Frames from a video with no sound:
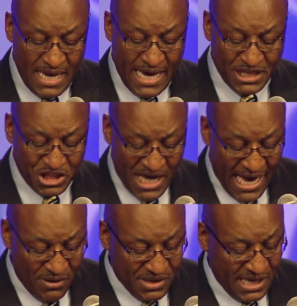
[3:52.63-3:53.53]
and
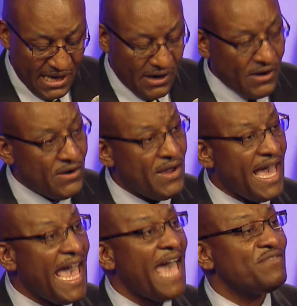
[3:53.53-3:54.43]
child care,
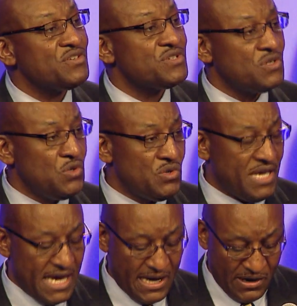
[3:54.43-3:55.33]
after-school
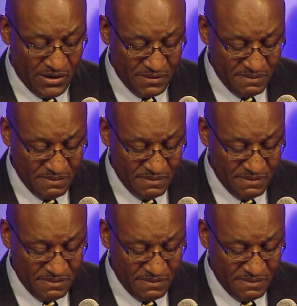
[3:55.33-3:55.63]
care.